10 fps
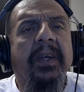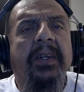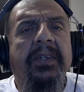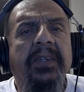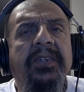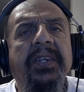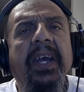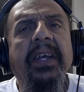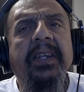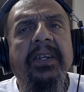To say
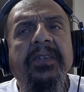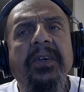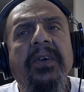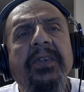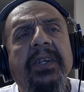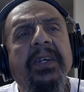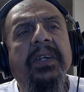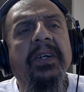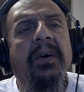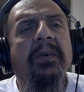that you're
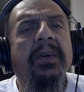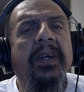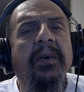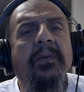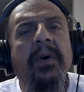the only